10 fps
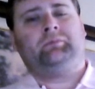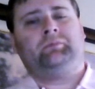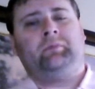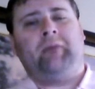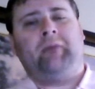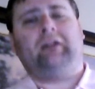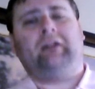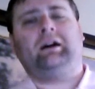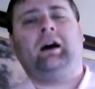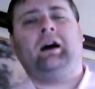
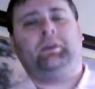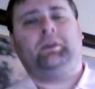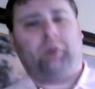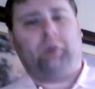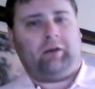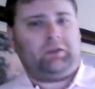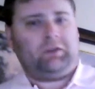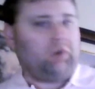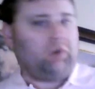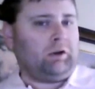Malachi the prophet
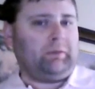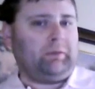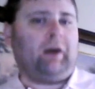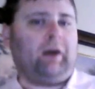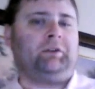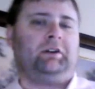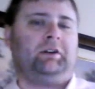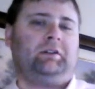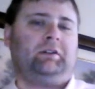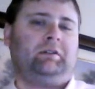talked about
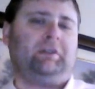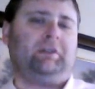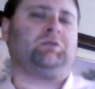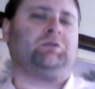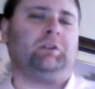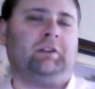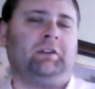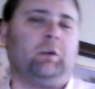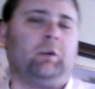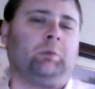Israel, and
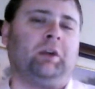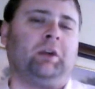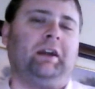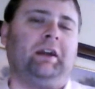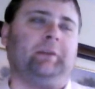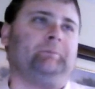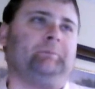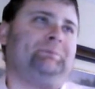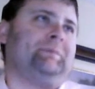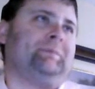they were bringing
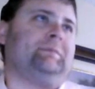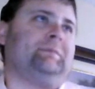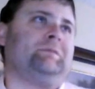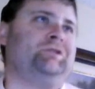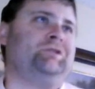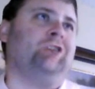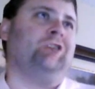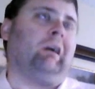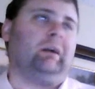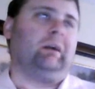
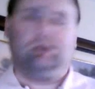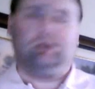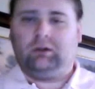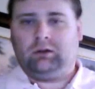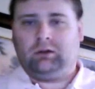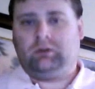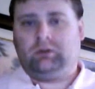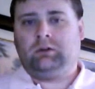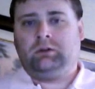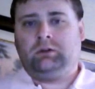junk
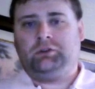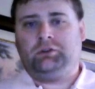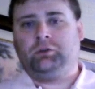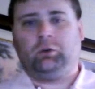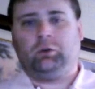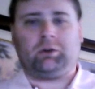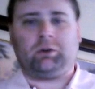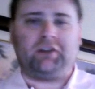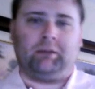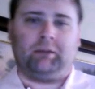to the Lord's
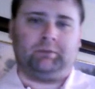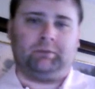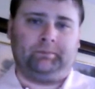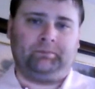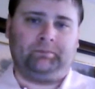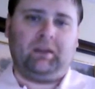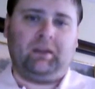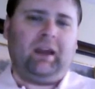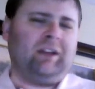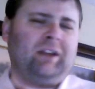table.
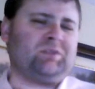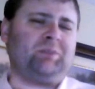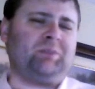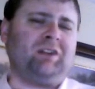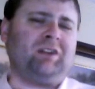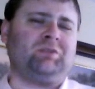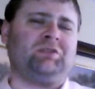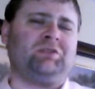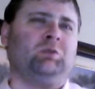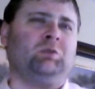And his response
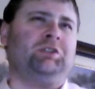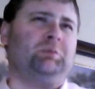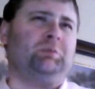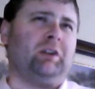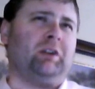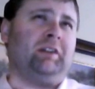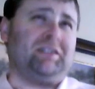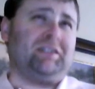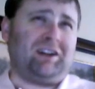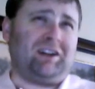was, would you bring
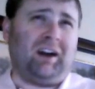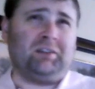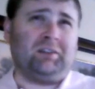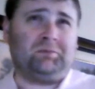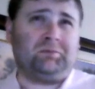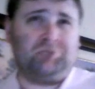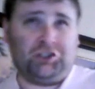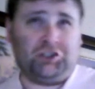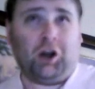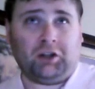this kind of
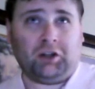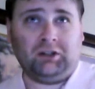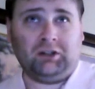junk